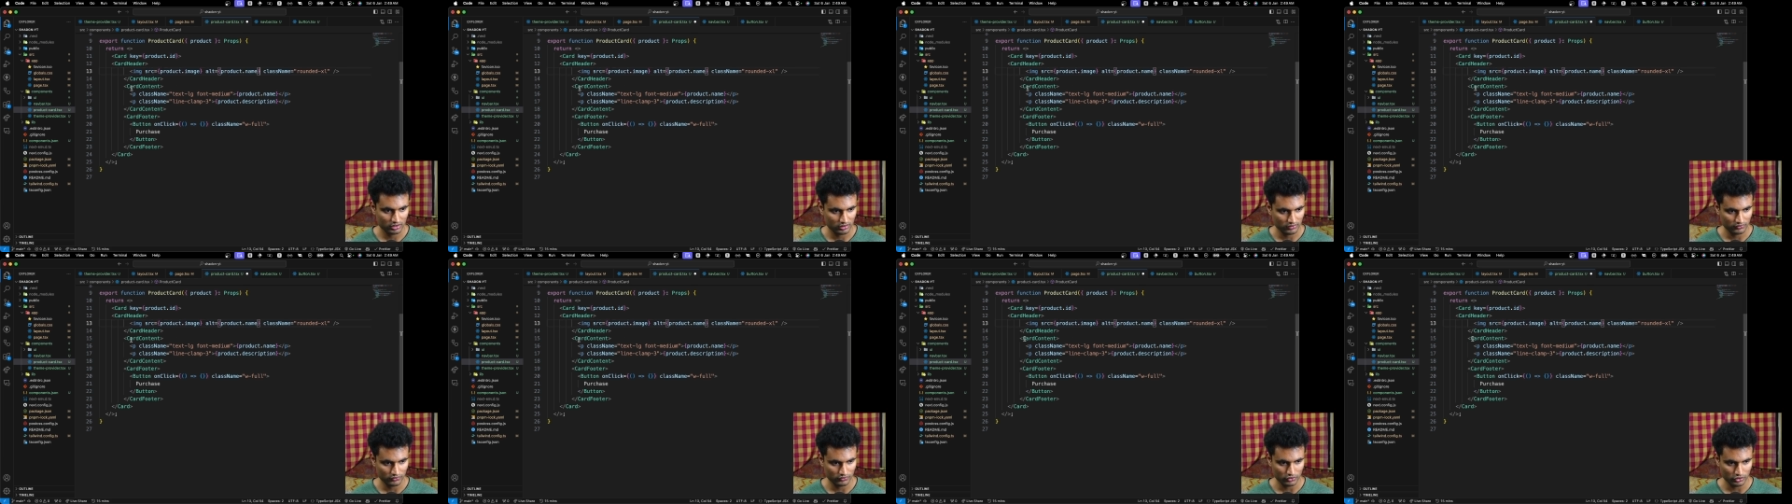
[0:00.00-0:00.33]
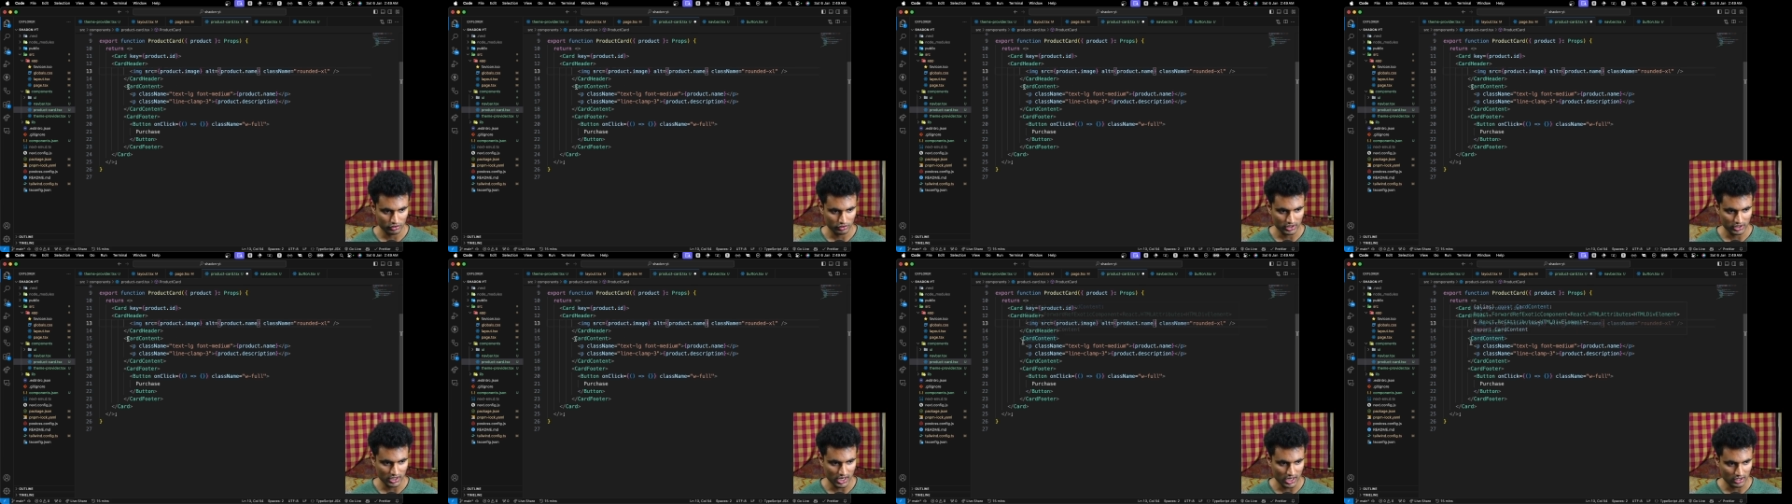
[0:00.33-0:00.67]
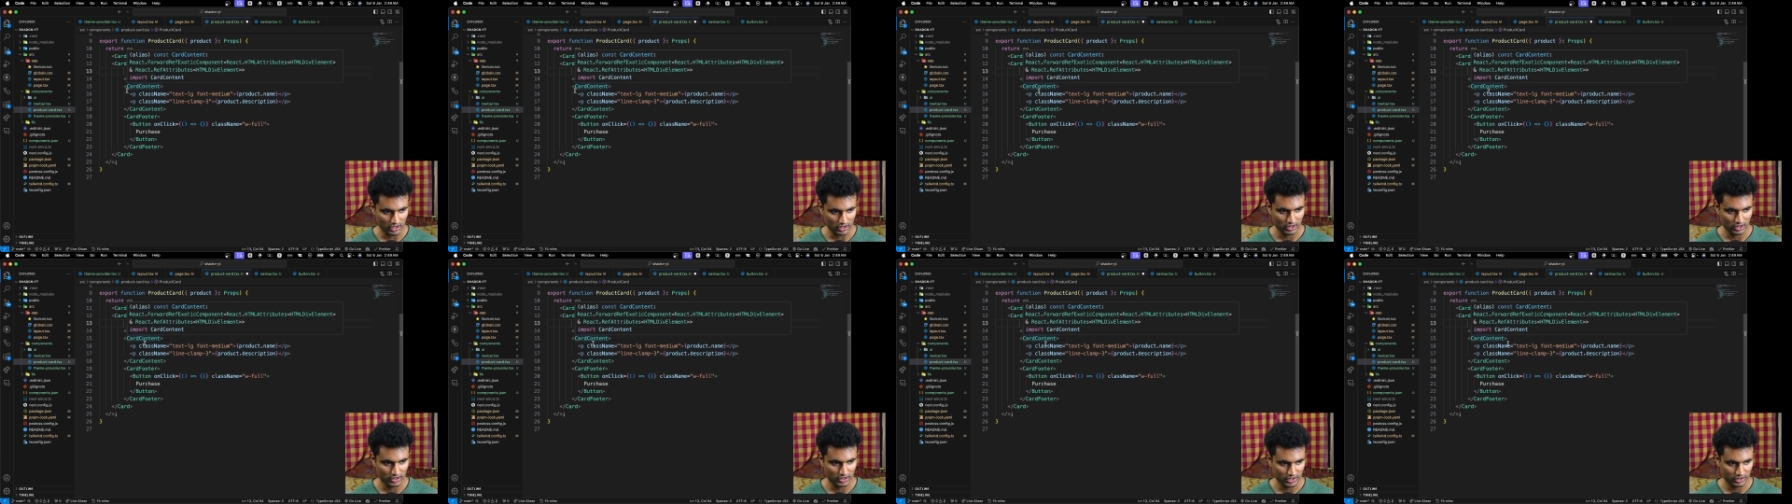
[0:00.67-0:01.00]
for card
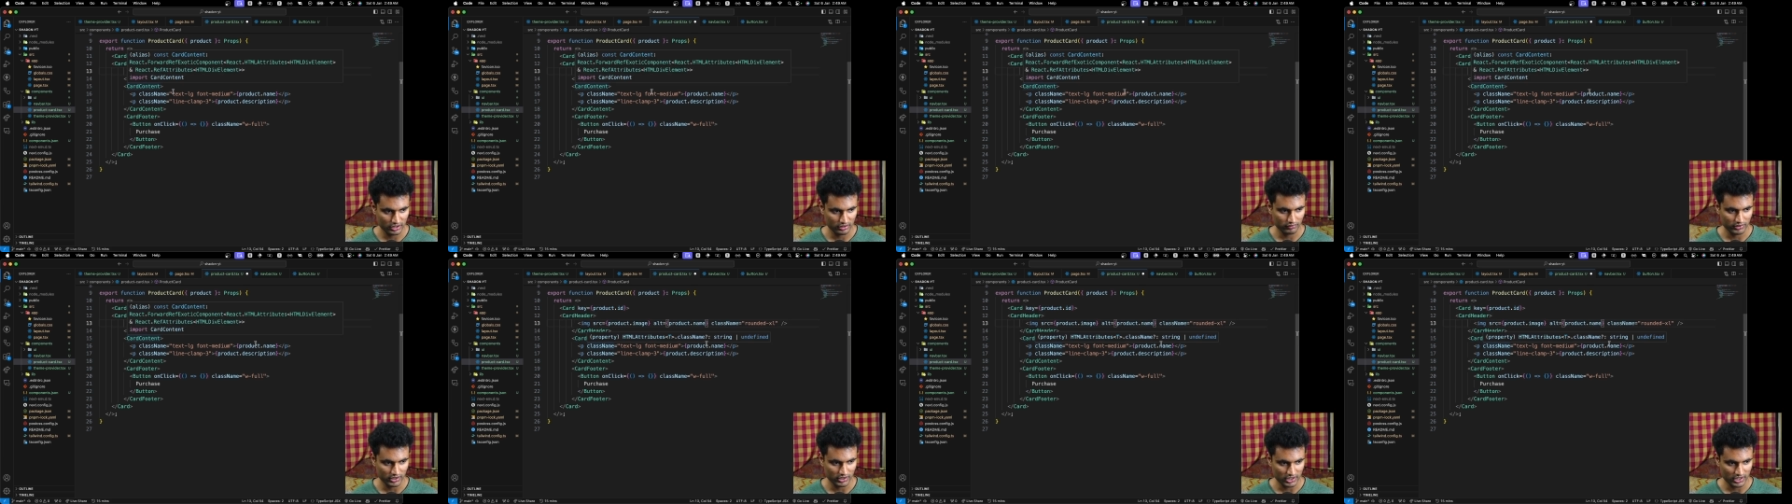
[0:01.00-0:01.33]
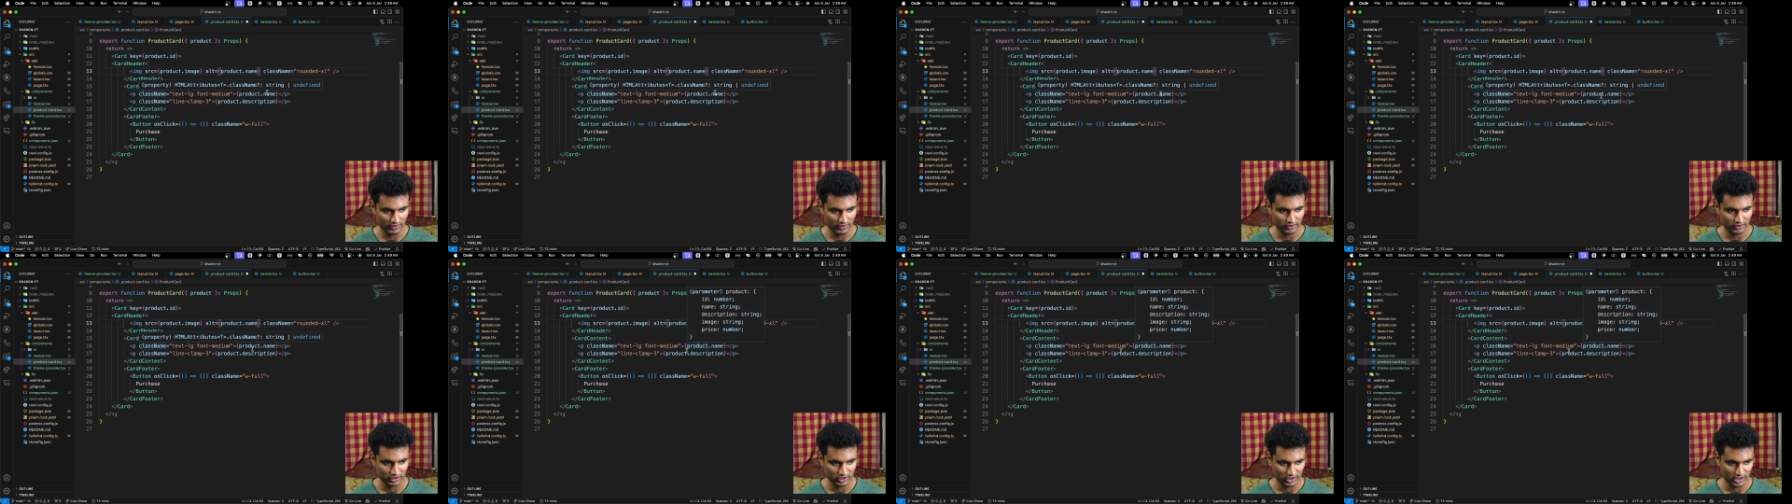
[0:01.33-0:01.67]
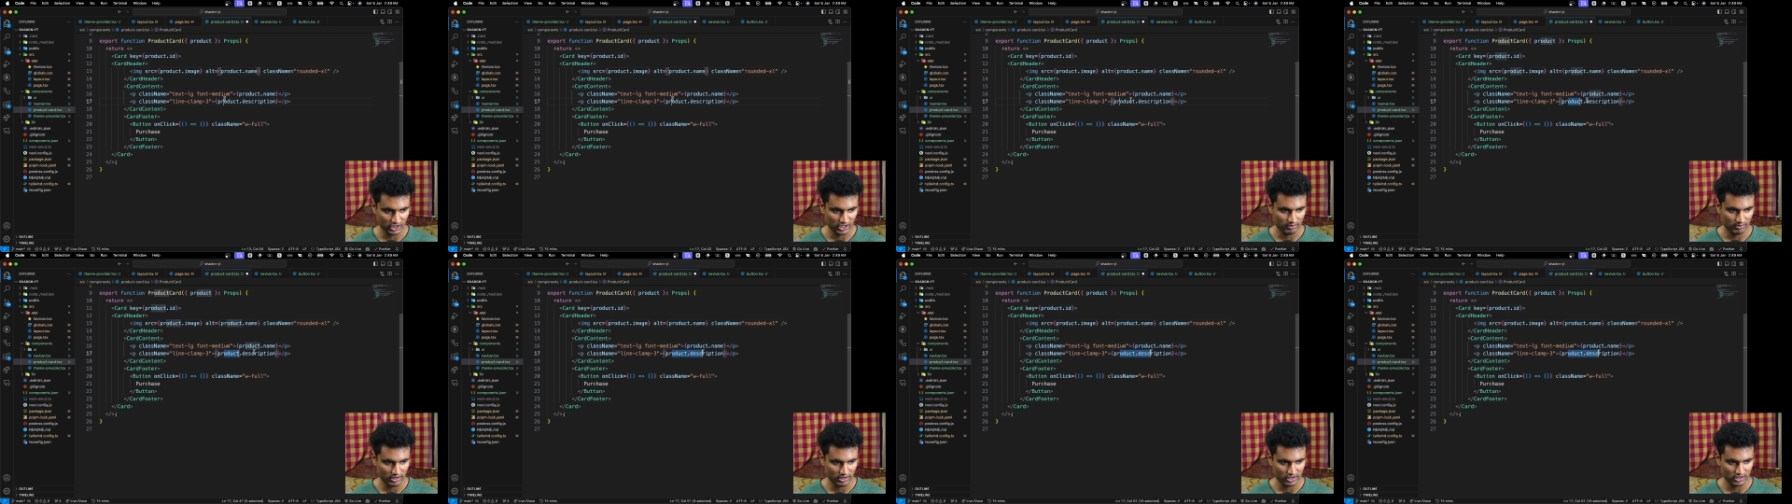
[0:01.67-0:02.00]
content we are having the
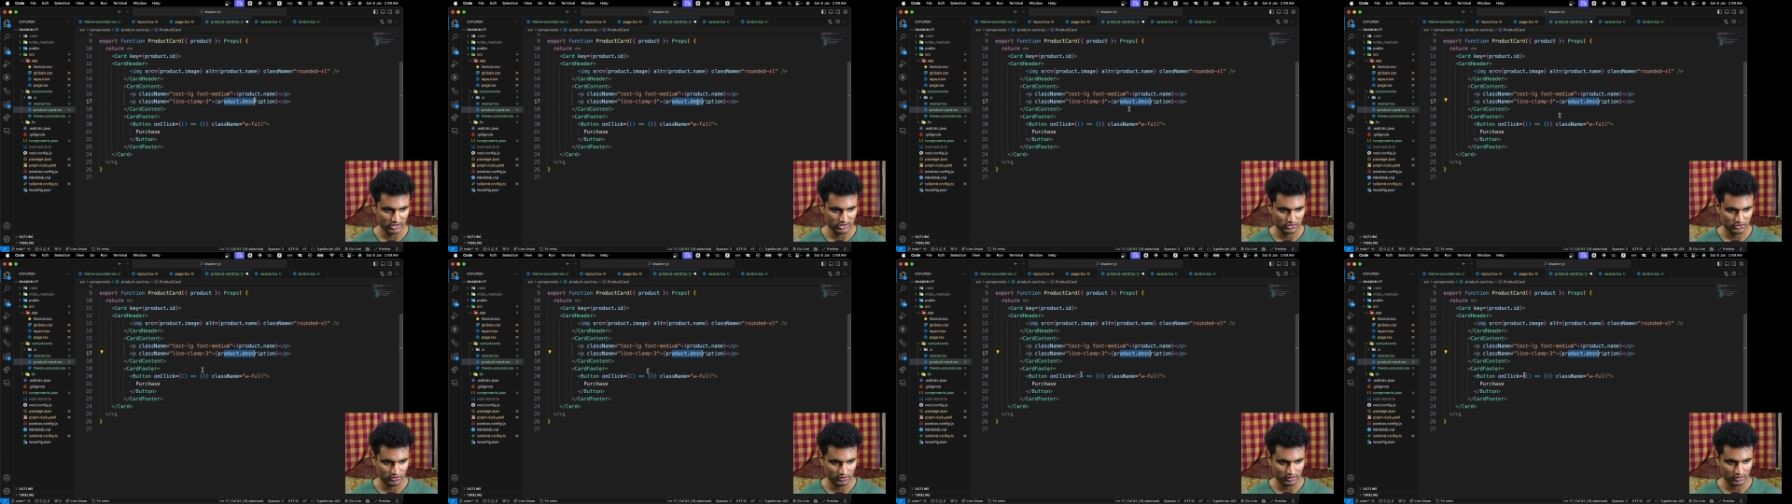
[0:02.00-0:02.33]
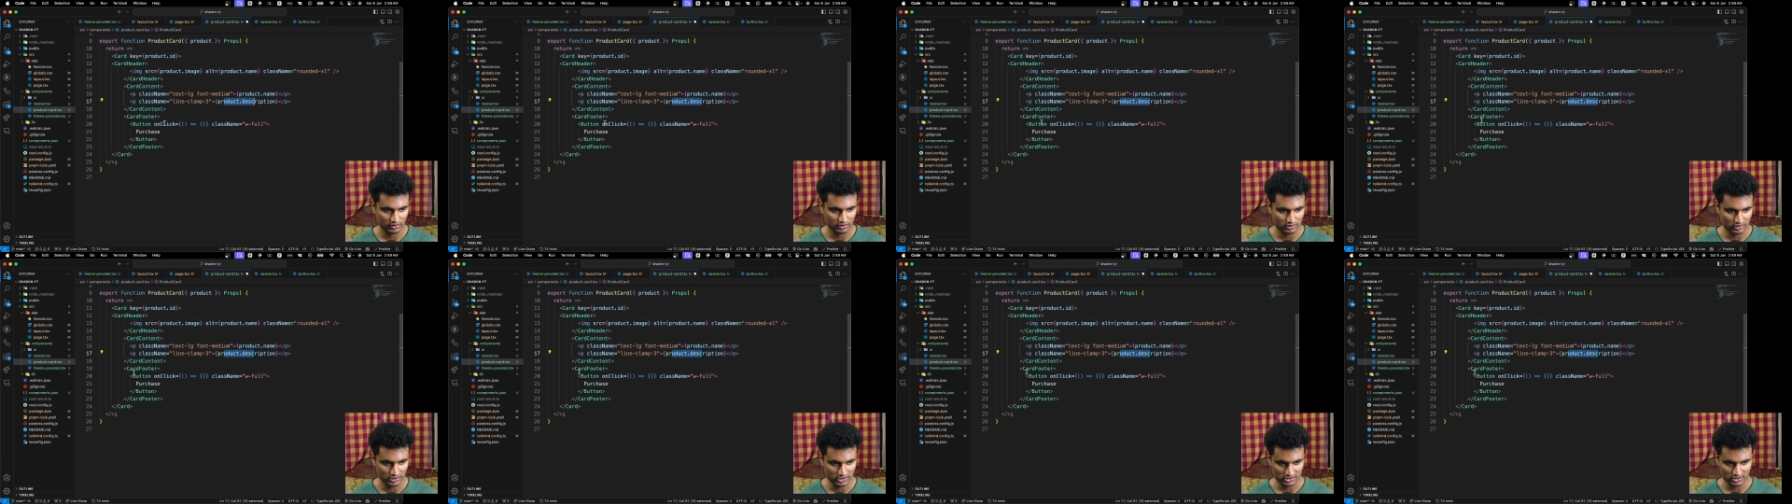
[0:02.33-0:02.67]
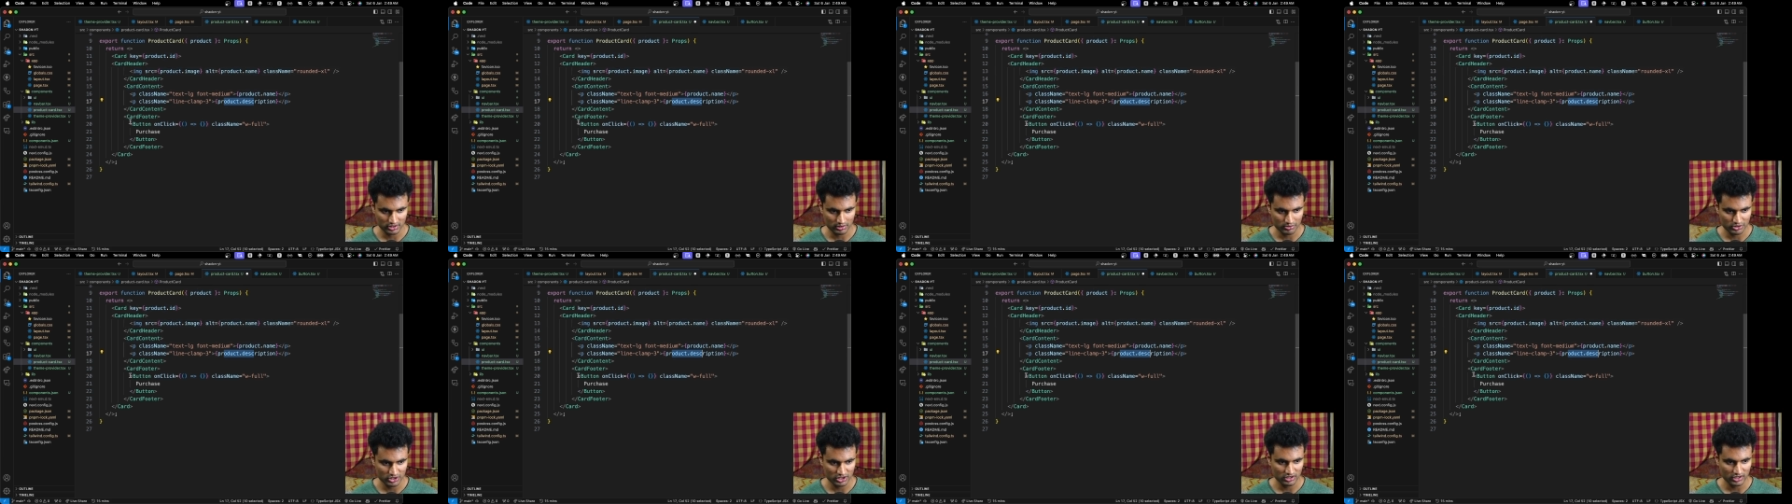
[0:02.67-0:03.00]
name and
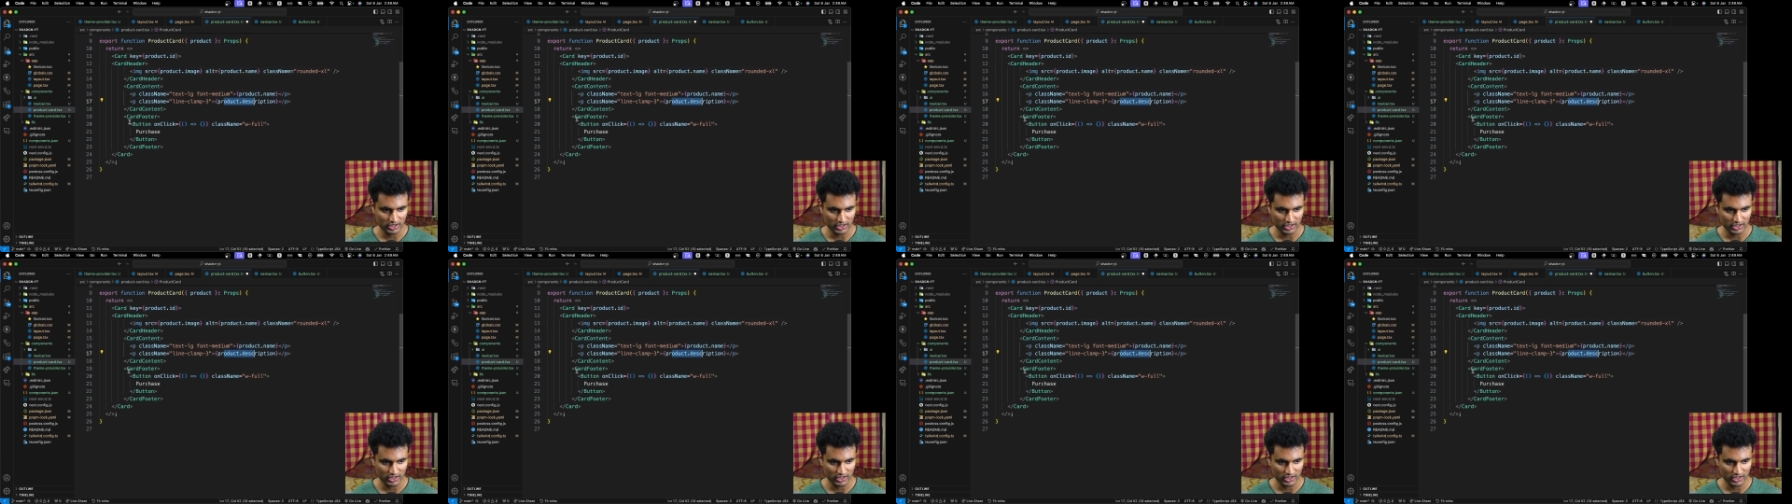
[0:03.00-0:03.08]
description,